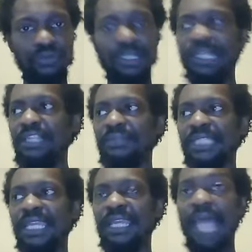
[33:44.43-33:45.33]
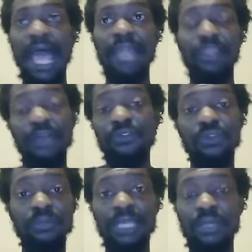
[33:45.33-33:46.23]
You know what I'm saying? I love
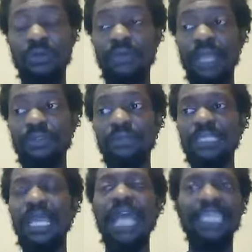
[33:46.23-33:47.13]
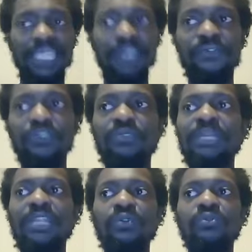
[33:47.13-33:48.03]
you, but I don't, you know what I'm saying? I care for you,
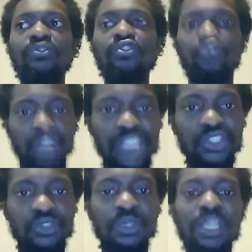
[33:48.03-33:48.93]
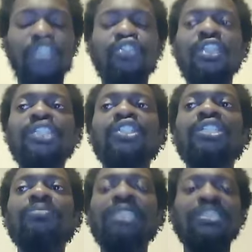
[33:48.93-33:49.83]
but I don't trust you. Trust
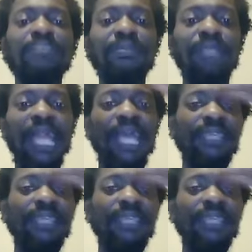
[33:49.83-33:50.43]
just means be blind,